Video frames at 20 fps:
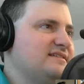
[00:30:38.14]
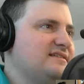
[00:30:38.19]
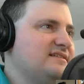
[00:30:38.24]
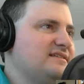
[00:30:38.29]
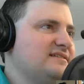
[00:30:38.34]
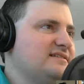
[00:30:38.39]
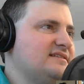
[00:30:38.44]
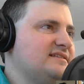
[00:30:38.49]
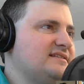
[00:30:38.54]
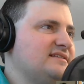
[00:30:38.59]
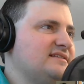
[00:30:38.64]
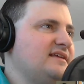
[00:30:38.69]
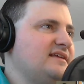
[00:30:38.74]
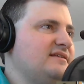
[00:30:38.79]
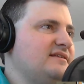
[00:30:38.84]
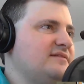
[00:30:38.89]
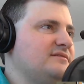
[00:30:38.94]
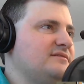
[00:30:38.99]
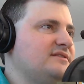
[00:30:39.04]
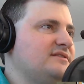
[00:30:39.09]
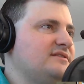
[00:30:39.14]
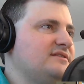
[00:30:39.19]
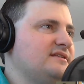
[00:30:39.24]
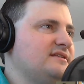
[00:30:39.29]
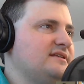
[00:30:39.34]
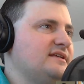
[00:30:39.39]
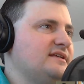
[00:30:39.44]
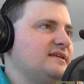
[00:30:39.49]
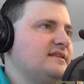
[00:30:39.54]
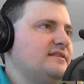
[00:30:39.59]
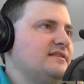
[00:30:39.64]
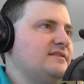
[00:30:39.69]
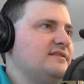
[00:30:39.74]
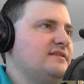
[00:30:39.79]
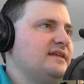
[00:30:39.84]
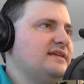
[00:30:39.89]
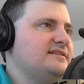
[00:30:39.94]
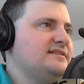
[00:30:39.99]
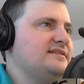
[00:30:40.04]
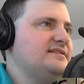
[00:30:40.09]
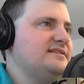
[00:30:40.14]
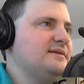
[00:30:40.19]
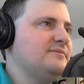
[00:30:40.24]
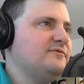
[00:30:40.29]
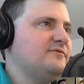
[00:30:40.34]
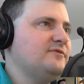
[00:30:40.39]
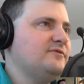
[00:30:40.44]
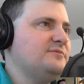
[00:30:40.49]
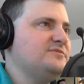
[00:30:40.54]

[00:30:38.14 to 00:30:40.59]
let's see. The next tip from